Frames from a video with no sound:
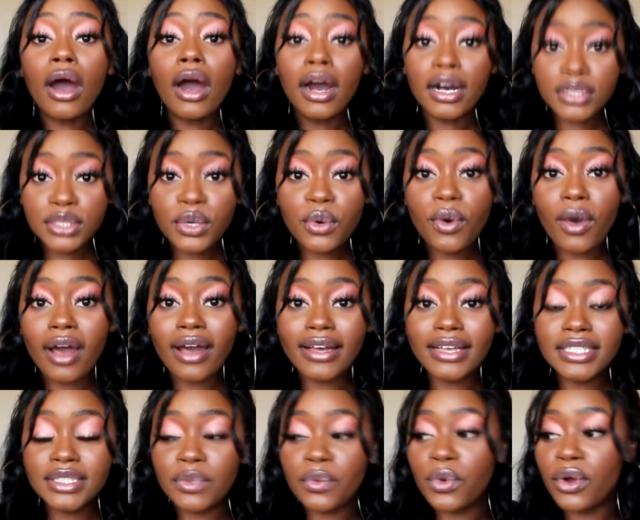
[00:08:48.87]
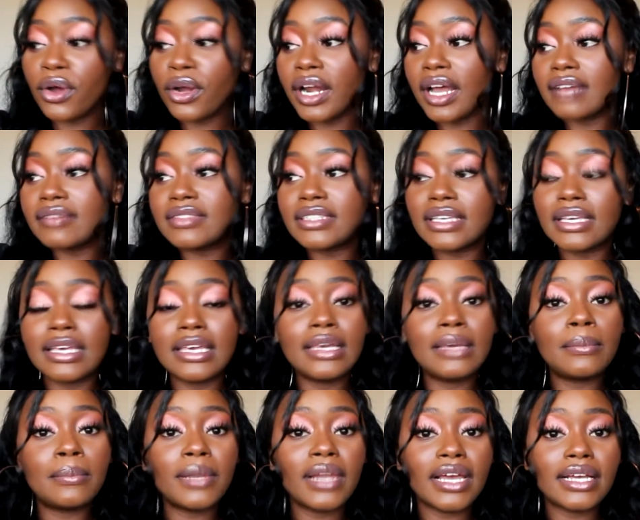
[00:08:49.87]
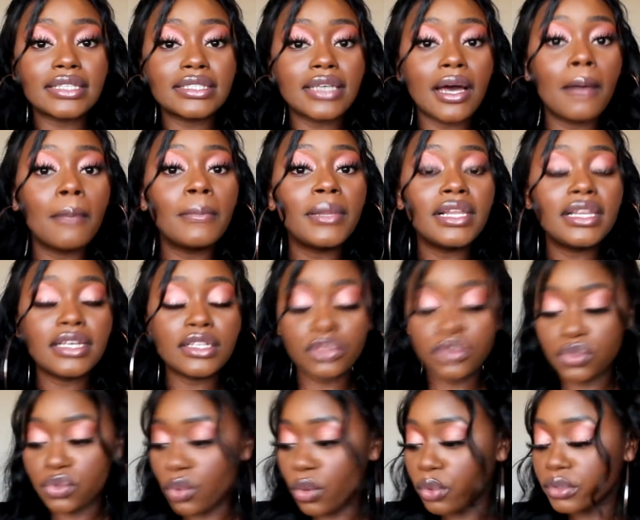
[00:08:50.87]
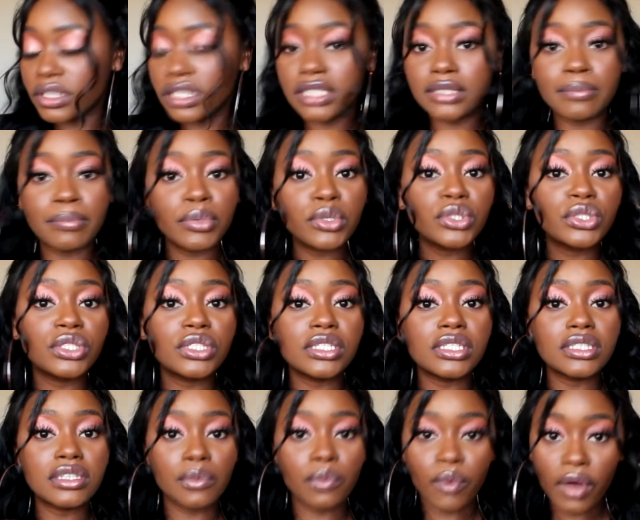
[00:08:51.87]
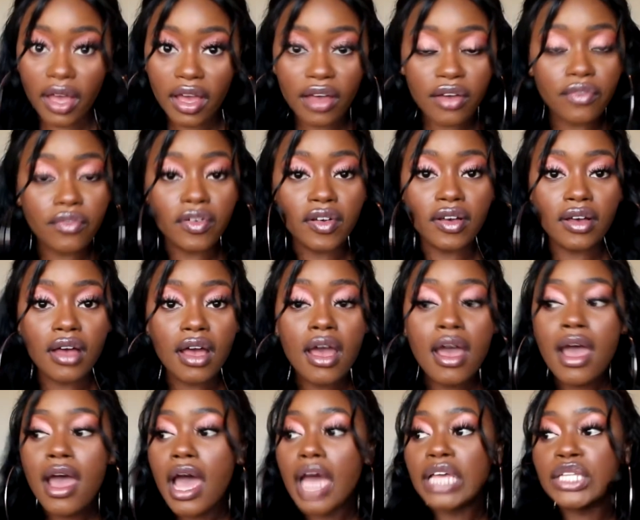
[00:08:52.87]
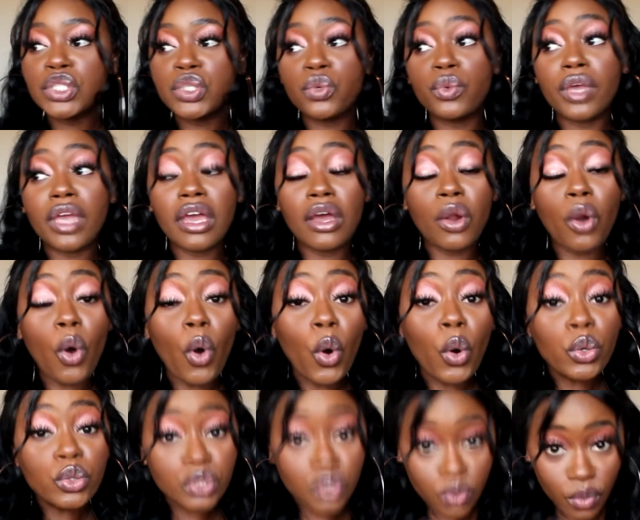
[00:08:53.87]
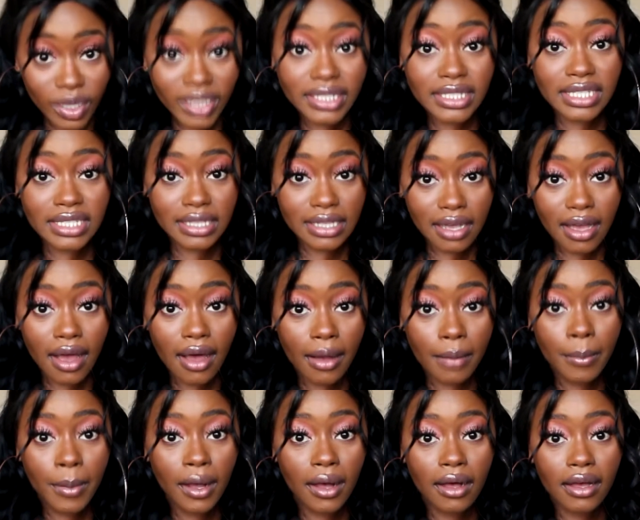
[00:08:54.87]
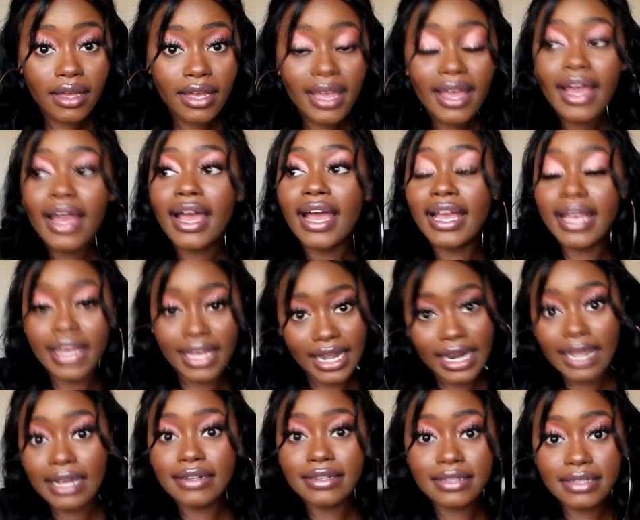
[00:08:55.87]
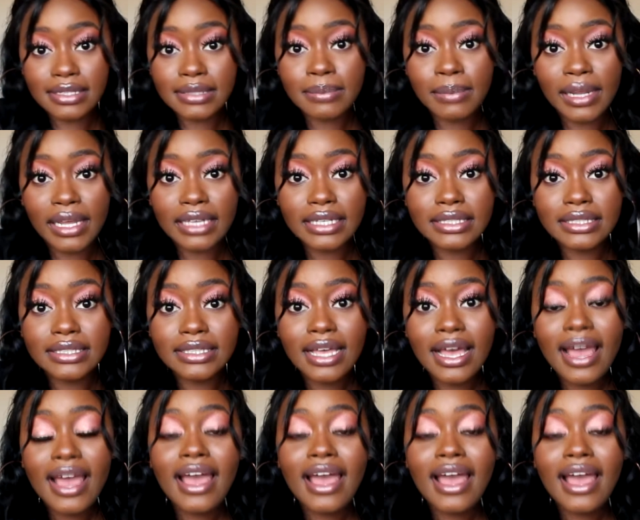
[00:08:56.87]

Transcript: Otherwise, we're gonna have to keep like tumbling through all these bushes and whatever until we get all the way to the car park and get out of this place.